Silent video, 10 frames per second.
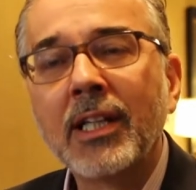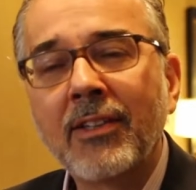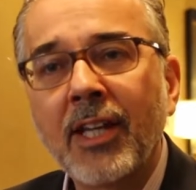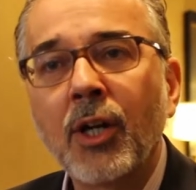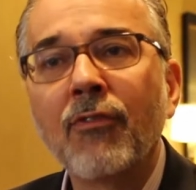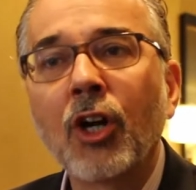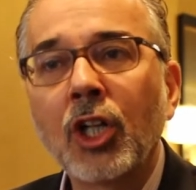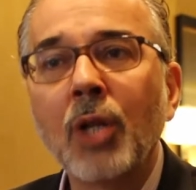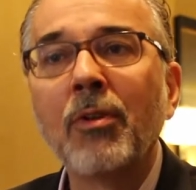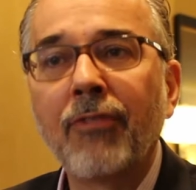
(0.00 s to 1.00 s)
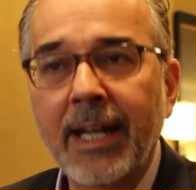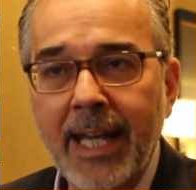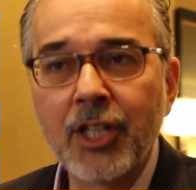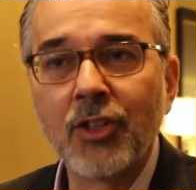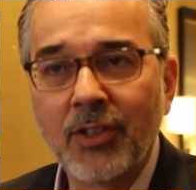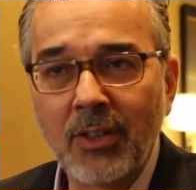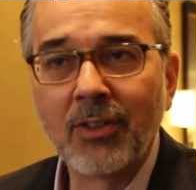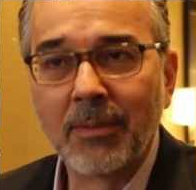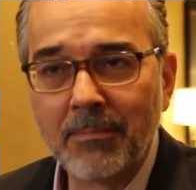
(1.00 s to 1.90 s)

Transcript: in the center of our global financial system.